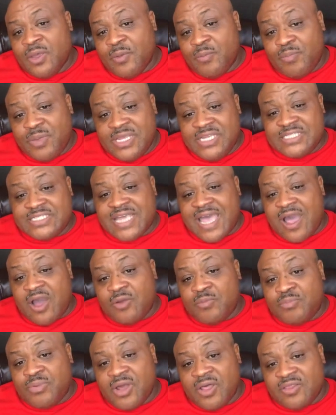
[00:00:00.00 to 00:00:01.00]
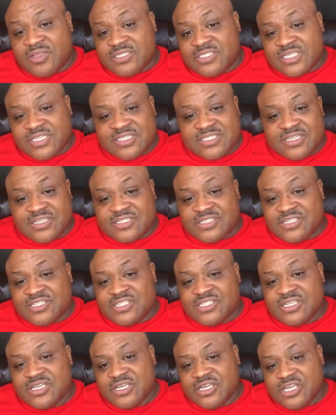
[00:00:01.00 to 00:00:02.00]
Peace out, brothers and
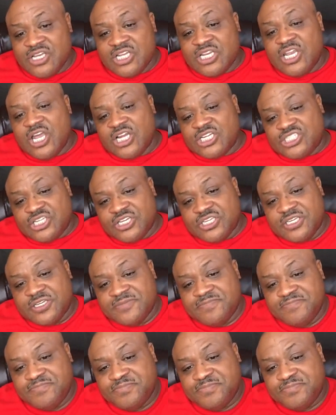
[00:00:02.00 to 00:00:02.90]
sisters. Good luck to you.